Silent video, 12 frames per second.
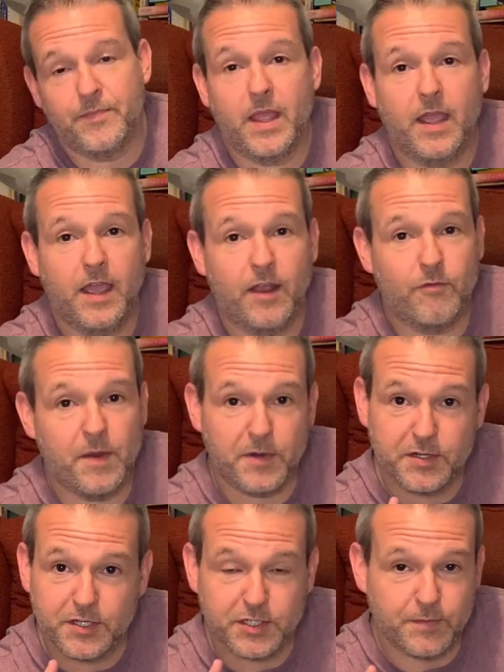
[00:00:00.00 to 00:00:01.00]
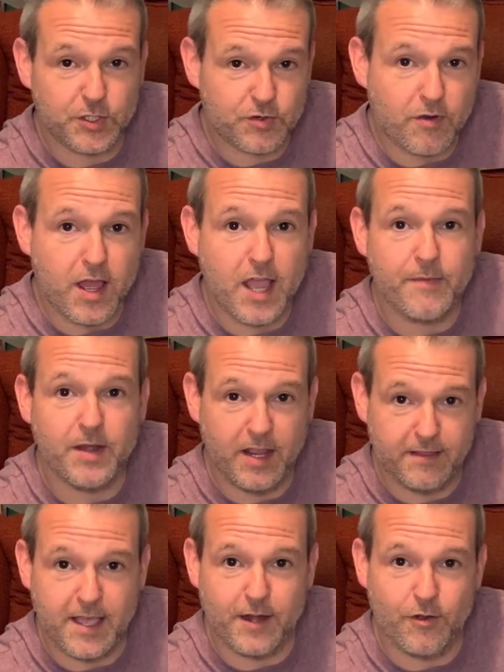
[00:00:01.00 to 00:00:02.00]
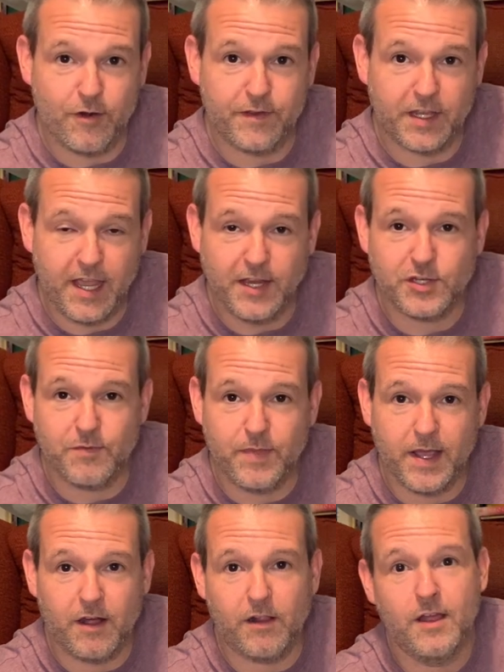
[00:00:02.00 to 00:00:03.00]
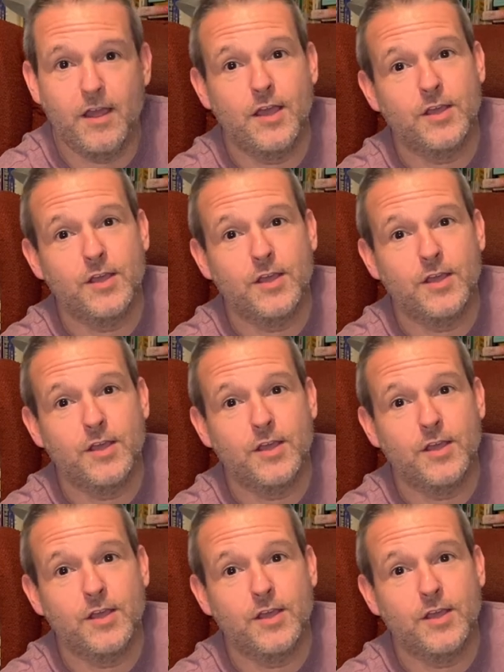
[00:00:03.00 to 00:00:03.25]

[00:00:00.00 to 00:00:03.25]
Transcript: and remember to subscribe and hit that notification bell